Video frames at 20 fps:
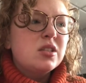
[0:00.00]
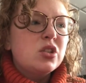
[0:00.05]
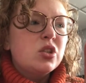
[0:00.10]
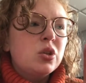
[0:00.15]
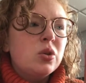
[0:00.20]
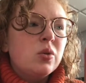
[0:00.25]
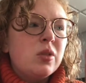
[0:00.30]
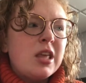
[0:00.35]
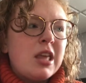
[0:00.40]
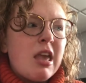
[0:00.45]

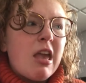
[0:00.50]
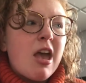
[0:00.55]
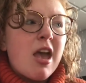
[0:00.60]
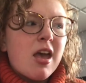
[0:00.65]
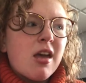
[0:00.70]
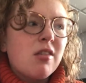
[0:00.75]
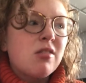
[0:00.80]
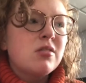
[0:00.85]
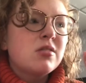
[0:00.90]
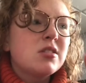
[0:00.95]
to the
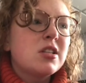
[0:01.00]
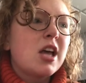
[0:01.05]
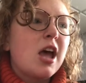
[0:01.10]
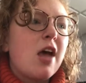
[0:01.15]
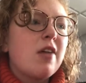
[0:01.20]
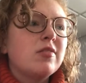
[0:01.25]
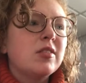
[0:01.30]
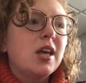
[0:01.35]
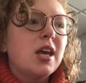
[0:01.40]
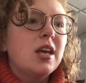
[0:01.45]
end
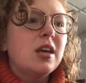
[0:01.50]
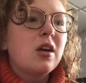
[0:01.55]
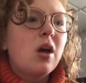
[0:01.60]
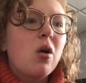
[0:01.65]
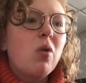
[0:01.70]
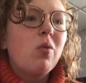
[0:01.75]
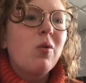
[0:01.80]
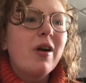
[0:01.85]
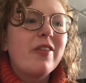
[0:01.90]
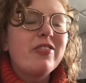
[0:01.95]
and like
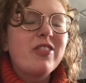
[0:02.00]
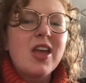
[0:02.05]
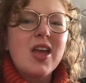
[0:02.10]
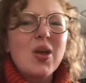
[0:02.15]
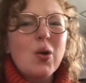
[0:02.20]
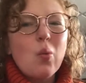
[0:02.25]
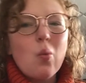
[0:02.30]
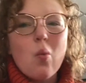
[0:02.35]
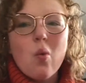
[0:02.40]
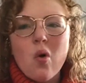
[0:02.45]
what they
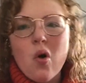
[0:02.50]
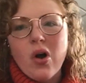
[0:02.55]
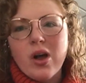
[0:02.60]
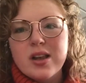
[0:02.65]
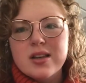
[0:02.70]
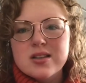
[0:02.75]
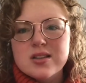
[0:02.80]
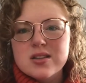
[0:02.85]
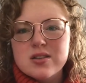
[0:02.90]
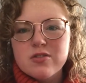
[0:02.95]

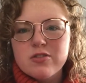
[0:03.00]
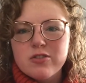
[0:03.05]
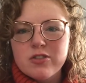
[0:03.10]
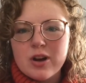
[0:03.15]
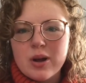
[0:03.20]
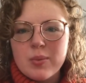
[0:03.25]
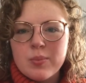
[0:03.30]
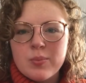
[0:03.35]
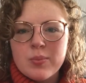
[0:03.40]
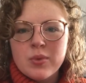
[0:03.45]
want
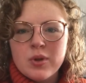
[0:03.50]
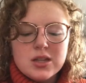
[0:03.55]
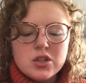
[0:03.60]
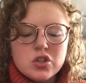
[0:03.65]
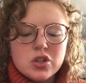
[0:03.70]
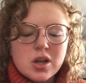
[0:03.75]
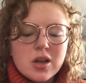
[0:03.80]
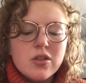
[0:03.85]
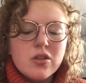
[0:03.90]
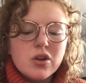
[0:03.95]
from each
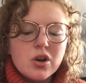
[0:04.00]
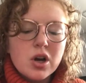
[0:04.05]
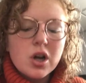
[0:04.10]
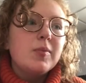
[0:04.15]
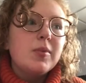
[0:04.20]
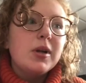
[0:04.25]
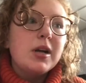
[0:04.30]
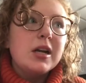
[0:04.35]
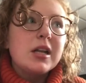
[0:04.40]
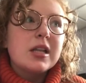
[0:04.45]
other,
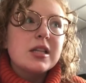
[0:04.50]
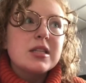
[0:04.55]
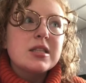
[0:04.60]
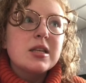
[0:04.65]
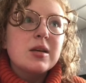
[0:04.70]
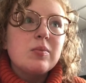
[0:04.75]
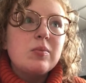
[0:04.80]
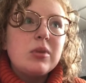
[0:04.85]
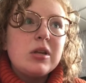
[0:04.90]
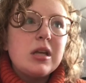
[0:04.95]
but it ends
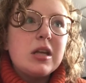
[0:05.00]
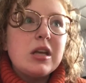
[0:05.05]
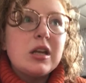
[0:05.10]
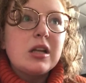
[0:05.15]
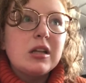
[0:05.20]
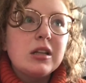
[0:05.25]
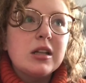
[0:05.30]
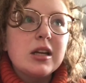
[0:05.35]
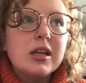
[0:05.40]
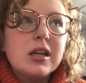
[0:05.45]
up
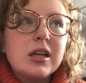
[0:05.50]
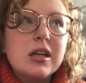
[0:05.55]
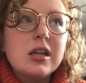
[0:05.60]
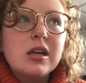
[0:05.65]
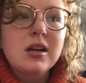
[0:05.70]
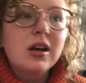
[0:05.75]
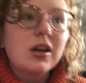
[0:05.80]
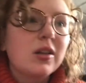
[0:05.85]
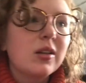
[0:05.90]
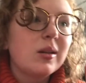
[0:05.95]
being like
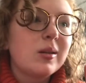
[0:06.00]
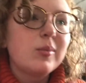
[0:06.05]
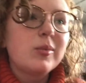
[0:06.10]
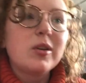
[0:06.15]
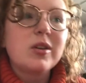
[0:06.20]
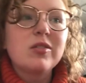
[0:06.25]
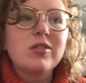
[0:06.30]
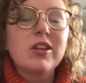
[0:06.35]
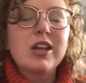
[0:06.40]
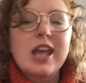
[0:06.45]
a little
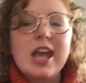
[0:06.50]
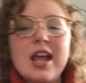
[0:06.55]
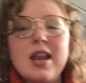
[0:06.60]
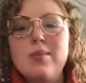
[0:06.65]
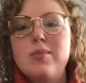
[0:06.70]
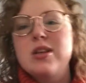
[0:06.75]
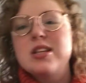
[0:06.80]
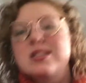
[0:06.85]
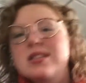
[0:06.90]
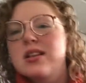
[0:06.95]
bit of like
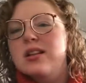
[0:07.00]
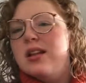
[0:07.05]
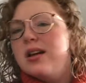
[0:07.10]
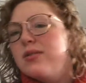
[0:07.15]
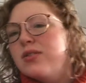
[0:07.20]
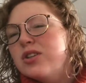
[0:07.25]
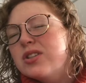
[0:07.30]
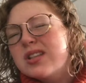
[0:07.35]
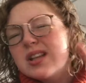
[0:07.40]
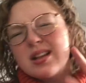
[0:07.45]
enemies to
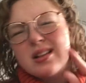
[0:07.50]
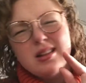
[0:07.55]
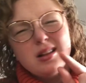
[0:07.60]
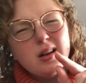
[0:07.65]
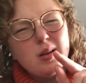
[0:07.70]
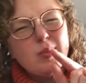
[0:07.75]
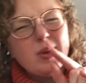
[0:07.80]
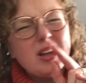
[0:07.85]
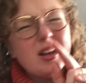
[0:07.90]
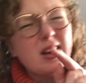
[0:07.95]
lovers, a
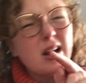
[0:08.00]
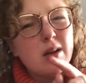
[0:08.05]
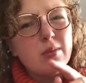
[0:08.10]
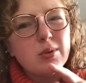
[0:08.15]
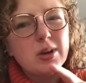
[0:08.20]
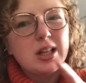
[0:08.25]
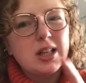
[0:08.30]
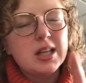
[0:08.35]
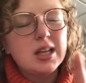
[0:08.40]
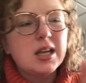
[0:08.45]
little bit, not
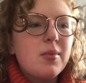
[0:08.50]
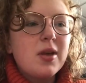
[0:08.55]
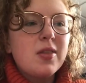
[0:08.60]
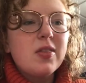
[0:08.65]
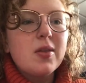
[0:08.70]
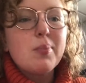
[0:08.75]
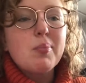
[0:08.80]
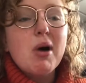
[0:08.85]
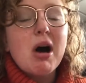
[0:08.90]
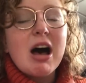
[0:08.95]
really. And
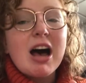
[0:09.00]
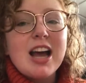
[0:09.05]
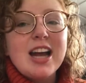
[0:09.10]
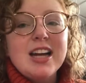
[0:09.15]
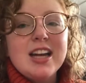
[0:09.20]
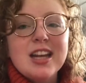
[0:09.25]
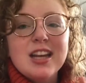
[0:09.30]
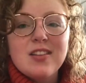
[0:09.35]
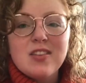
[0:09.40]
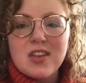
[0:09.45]
the
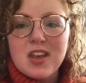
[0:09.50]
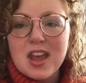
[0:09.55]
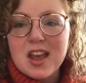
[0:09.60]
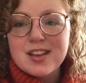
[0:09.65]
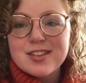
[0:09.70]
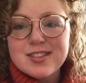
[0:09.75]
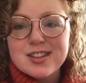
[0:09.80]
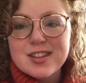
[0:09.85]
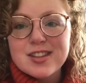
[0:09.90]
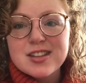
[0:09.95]
pining and the
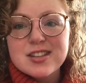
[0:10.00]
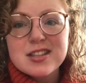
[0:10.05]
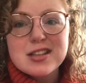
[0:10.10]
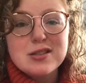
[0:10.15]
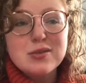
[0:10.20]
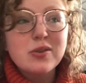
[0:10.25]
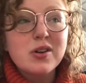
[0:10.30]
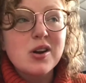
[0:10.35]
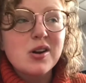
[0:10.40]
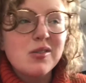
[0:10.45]
angst in this is
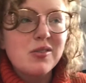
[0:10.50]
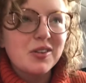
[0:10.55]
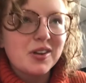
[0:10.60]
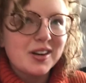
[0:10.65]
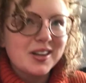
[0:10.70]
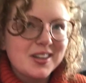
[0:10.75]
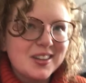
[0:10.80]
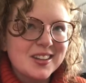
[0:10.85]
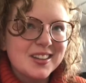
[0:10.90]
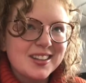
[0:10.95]
very, very
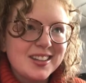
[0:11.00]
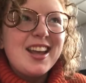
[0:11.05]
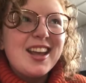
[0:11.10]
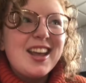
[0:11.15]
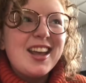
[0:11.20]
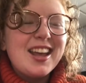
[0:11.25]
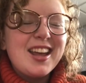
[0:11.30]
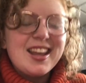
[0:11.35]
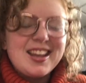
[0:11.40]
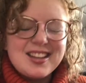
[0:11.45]
good.
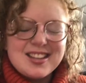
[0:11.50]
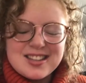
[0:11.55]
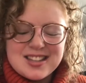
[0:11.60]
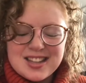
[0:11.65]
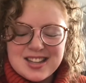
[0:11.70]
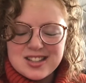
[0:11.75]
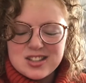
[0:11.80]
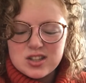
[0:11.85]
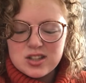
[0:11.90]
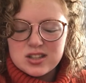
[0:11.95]
And
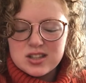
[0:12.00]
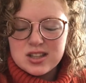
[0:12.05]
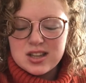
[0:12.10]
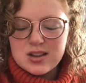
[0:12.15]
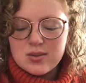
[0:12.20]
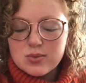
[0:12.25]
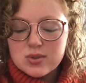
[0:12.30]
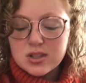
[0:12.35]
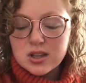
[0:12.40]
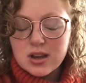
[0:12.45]
it's just,
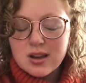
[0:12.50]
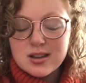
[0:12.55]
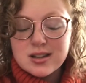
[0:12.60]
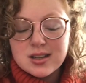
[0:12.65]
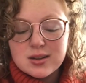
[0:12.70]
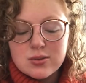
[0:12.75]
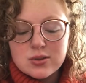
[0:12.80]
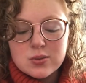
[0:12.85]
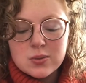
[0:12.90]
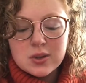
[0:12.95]
it was good.
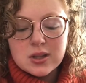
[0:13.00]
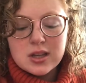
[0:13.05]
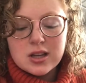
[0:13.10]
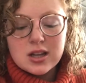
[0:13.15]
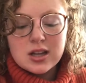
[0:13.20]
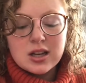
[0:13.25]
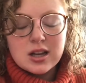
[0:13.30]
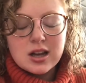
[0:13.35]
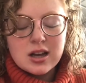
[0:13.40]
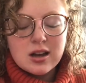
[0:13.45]
It was really
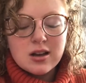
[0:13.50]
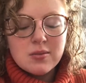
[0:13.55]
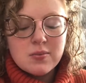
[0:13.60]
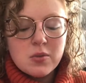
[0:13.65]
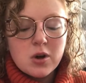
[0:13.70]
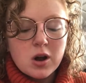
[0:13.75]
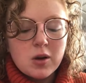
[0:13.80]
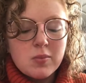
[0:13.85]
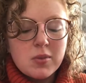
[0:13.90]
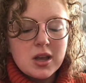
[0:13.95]
good.
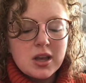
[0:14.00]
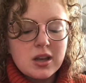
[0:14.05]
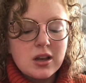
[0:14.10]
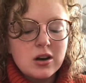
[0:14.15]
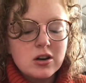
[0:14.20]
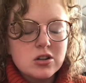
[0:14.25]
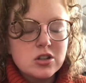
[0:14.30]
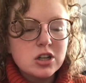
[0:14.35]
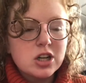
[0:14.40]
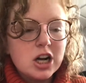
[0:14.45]
Our main
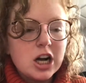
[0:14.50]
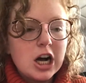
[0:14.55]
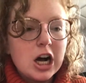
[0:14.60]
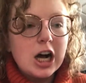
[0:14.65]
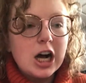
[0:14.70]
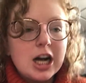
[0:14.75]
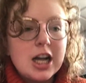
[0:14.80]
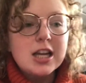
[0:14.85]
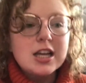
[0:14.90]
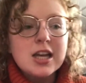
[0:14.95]
character,
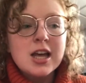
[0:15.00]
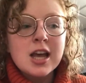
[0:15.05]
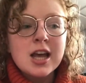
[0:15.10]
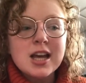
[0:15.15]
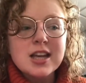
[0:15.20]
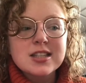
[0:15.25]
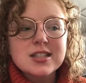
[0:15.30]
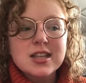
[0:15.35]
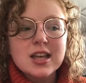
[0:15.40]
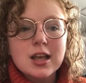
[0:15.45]
An,
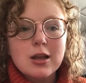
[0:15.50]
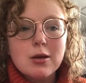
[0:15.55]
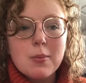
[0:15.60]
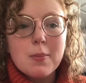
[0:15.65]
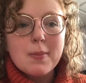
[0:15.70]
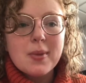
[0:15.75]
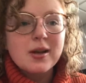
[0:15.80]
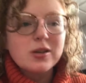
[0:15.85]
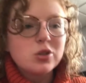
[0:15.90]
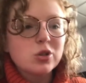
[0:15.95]
has like
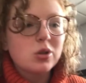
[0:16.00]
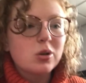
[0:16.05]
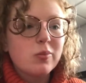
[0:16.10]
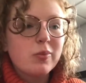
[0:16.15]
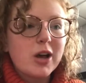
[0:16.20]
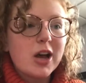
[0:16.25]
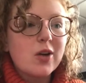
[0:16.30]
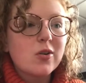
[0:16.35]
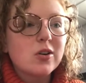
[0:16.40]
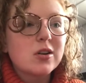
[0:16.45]
magical
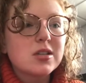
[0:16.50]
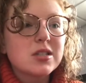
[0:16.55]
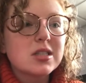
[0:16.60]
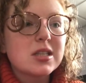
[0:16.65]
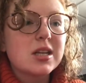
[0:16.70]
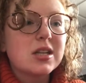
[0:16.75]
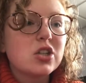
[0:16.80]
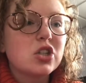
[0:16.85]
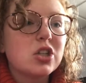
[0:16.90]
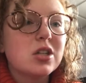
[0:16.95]
powers
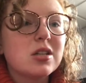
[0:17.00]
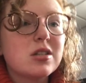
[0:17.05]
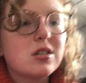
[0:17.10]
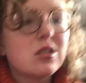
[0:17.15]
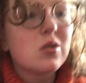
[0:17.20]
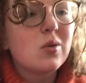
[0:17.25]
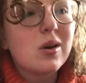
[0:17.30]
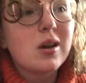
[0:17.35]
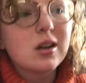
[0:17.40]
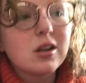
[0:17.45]
that she doesn't
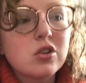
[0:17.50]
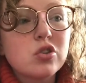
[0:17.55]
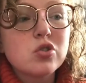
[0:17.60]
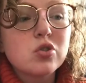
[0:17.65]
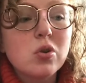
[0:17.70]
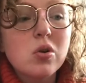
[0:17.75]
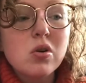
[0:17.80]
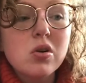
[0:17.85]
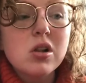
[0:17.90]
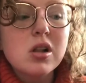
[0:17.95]
know how to
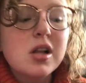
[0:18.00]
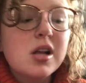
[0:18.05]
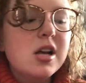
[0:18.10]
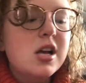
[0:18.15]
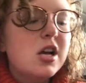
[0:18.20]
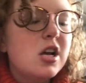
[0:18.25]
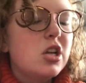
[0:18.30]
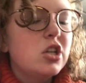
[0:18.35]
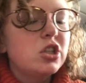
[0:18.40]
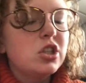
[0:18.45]
control.
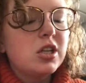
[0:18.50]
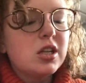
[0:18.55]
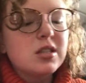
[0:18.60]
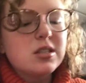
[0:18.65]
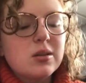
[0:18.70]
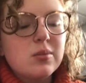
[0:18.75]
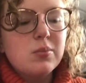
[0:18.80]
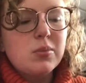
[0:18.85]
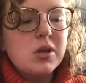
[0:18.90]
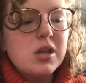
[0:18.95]
She ends
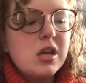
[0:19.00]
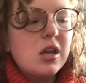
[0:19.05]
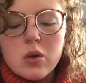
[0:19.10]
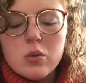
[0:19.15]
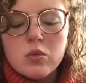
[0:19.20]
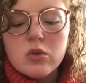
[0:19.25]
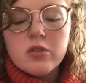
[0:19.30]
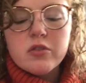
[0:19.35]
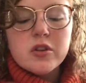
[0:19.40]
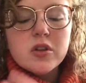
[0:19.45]
up being
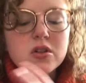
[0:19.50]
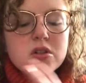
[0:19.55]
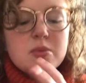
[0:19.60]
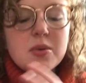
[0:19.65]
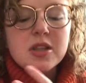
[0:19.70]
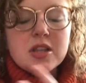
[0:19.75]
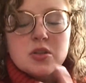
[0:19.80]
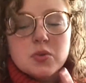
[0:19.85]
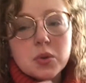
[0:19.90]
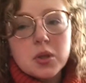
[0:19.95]
revealed to be
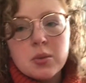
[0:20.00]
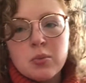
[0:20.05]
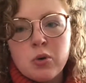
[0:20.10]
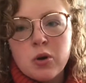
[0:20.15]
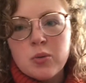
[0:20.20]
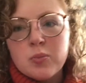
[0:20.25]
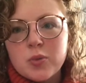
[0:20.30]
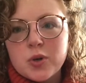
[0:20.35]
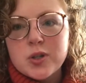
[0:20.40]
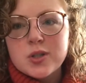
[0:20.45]
this really
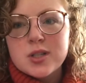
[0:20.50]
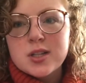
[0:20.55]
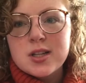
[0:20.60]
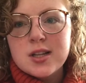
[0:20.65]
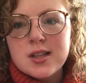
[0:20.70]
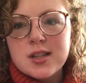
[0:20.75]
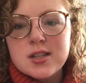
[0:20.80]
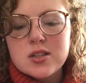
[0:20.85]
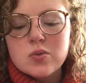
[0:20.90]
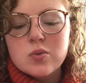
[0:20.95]
important person
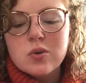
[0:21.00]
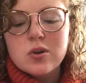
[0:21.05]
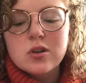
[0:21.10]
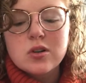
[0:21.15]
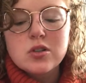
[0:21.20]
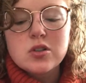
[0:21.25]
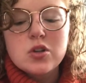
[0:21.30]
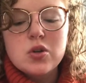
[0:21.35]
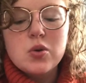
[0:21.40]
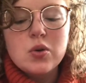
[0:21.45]
in this
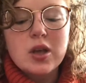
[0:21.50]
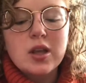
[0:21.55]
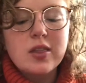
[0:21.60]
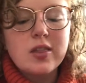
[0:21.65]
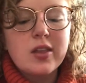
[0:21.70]
world who can